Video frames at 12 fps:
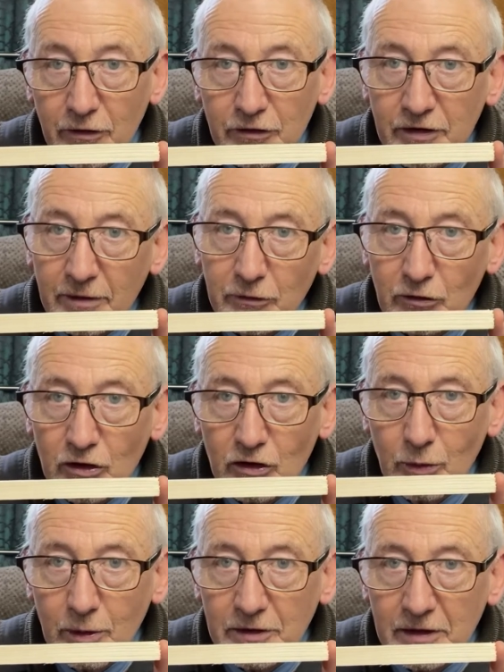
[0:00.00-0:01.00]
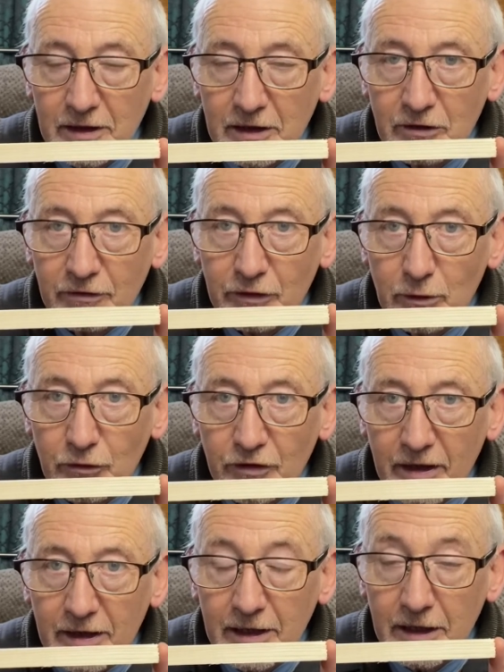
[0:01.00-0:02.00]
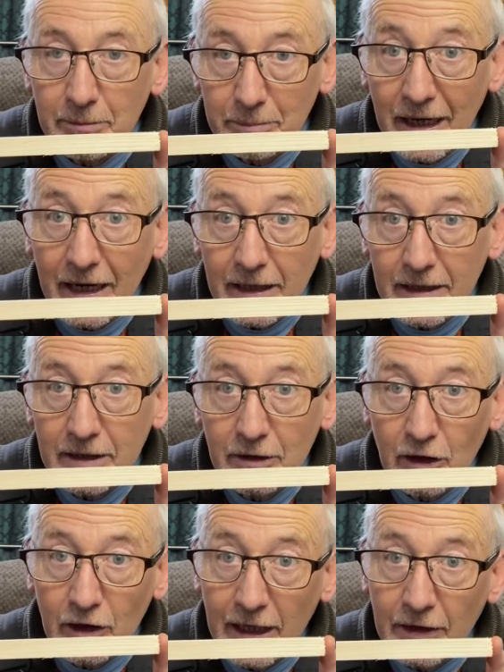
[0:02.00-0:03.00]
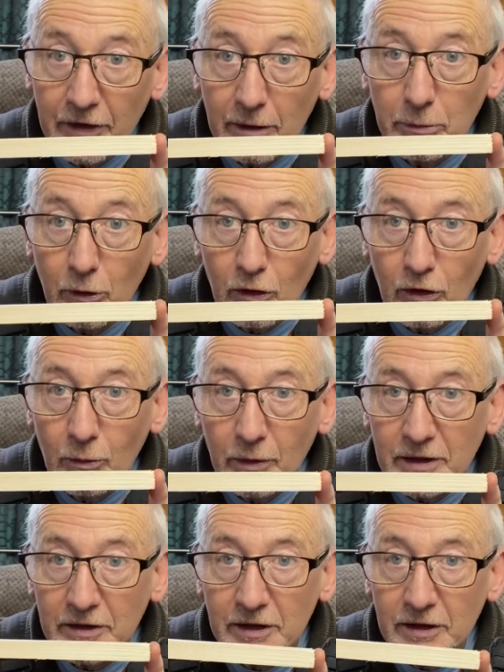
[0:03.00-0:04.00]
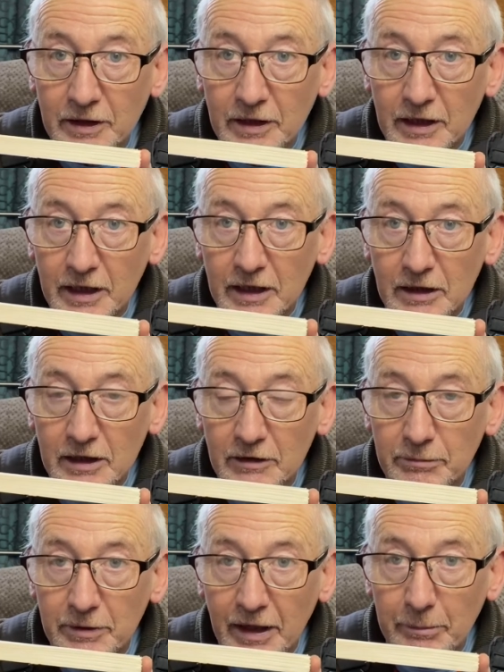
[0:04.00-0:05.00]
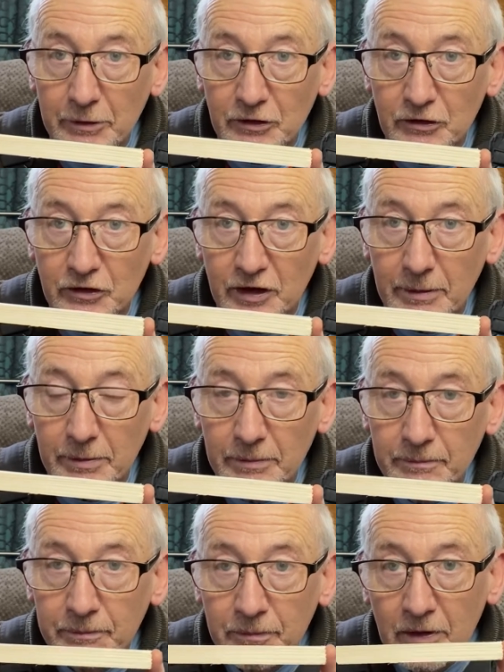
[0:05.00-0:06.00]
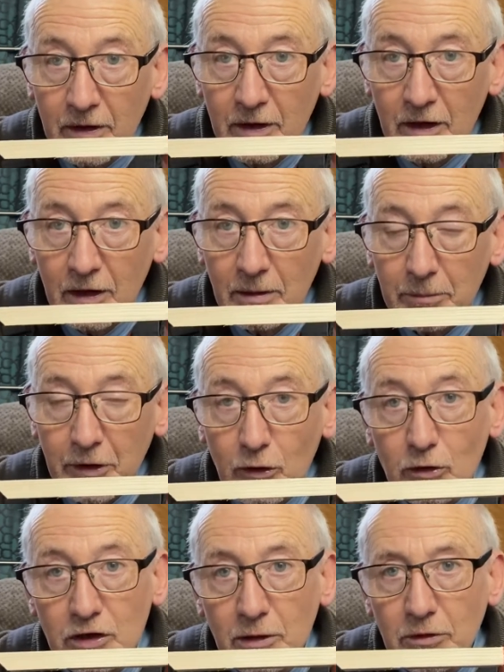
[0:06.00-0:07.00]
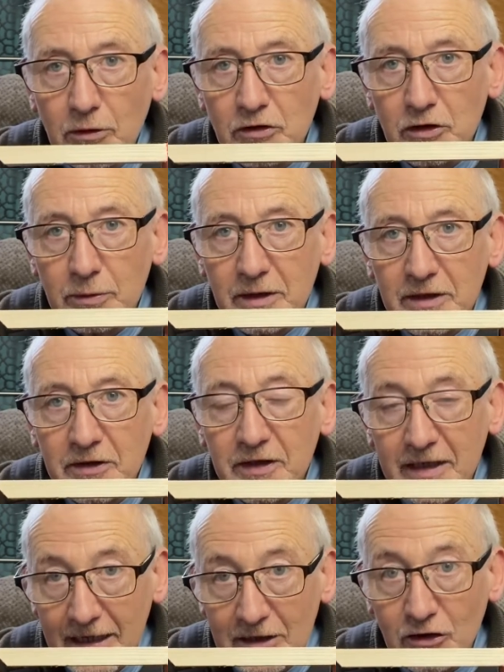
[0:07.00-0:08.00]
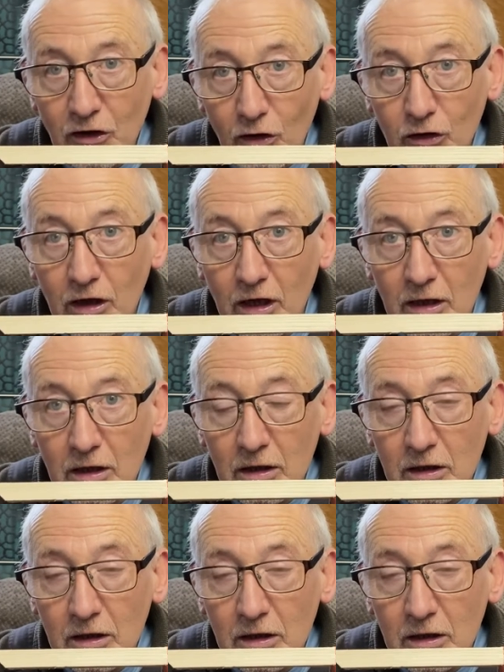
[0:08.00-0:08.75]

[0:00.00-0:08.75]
720 litre fuel tank at the back, again that'll put a lot of weight in, it'll give me that bit of tip. But I also noticed when I did the gas locker